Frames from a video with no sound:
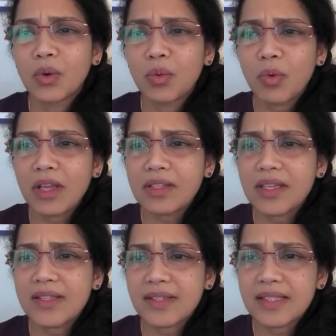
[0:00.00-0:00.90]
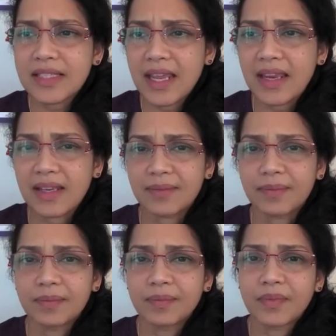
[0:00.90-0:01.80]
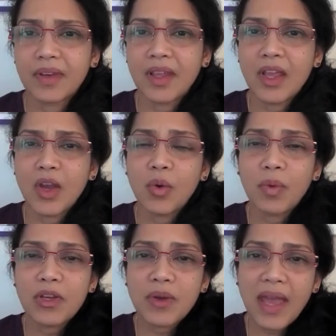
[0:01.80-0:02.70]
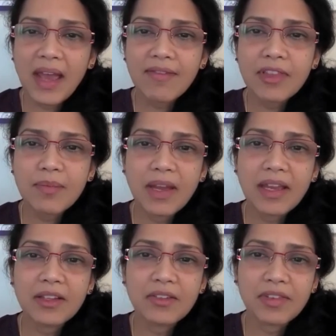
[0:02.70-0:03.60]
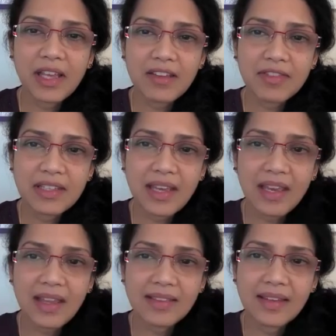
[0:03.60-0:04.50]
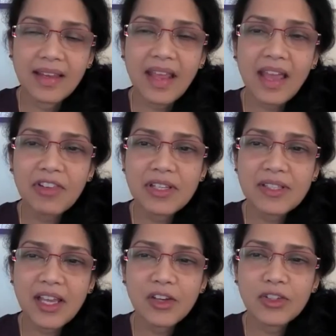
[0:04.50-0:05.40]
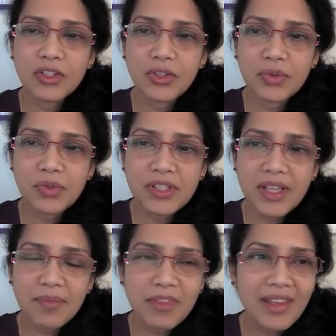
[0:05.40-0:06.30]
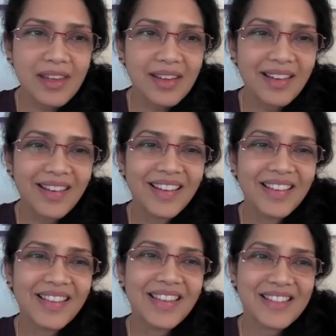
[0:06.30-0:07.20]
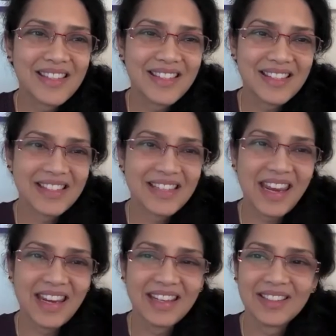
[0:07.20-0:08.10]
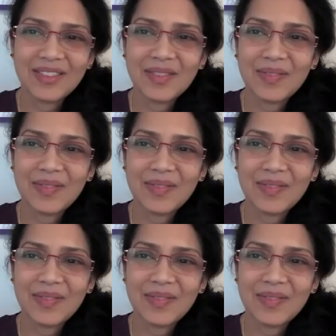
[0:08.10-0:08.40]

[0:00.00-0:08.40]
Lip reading: What is a stain? When you have the mind of life and death and have a desire to do something, this is a stain.